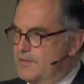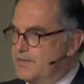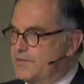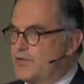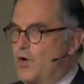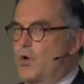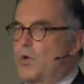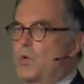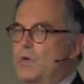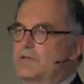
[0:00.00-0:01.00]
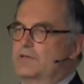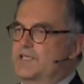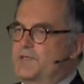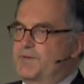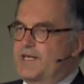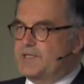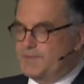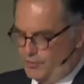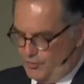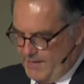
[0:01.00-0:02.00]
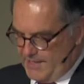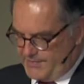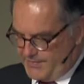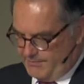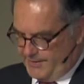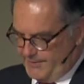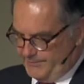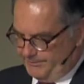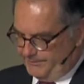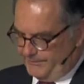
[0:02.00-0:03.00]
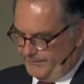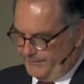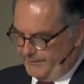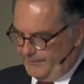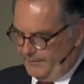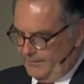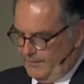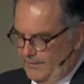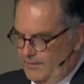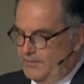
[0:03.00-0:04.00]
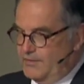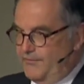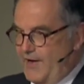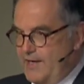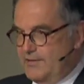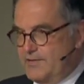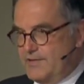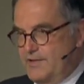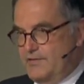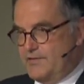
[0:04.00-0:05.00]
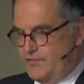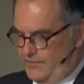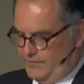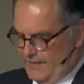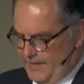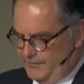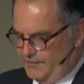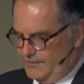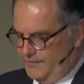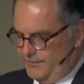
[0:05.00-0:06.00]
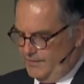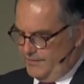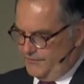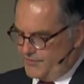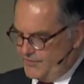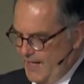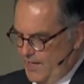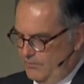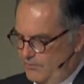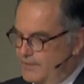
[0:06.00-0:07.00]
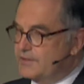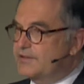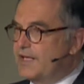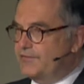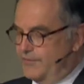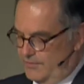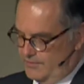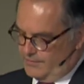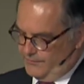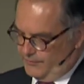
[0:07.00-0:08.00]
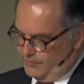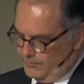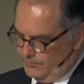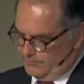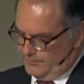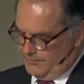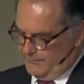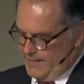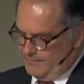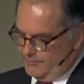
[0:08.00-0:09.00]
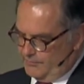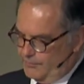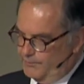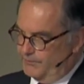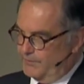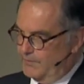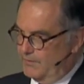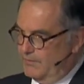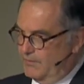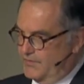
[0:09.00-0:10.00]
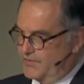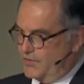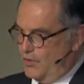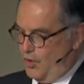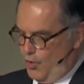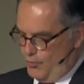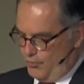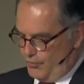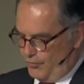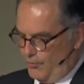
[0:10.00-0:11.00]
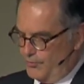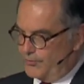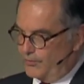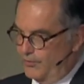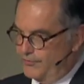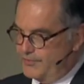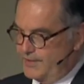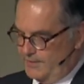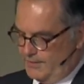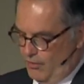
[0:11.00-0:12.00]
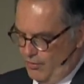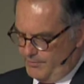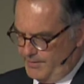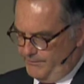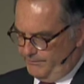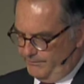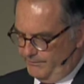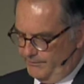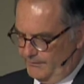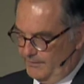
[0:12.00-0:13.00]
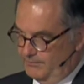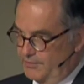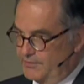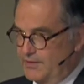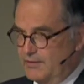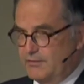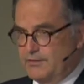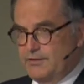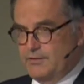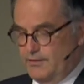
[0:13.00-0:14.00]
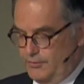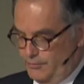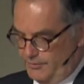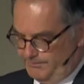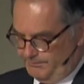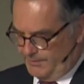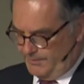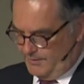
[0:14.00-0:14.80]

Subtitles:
So this brings me to my summary. The finance industry definitively lives now in a difficult environment. It's low growth of real economy, in particular in Europe,